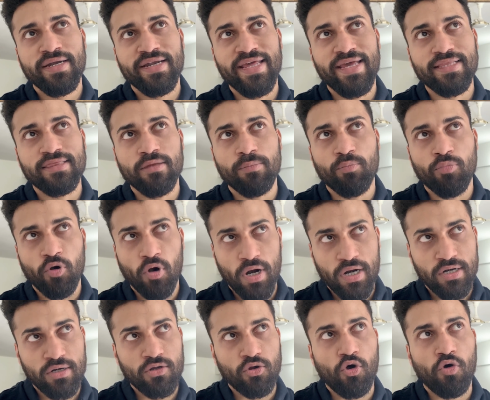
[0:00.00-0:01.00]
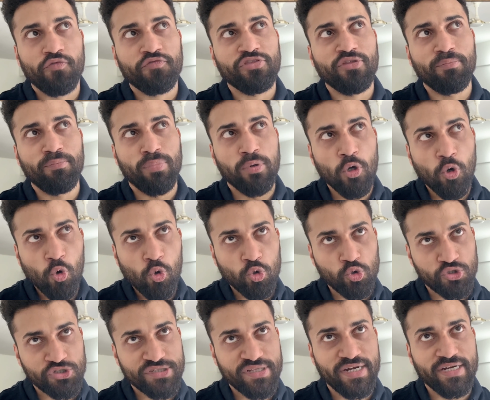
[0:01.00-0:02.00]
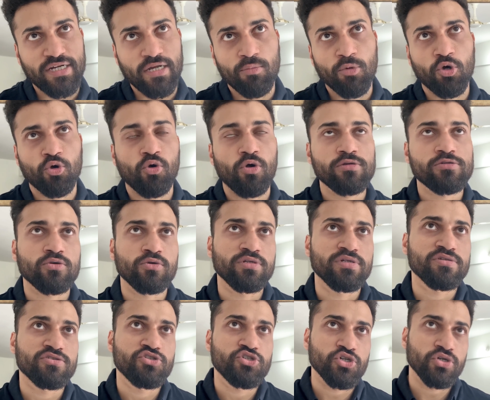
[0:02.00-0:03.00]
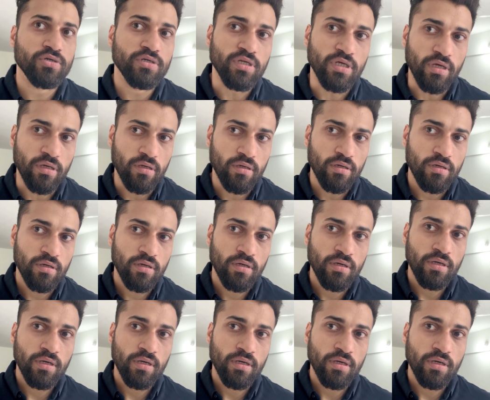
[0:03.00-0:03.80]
take the brunt of the blows that come across on his journey,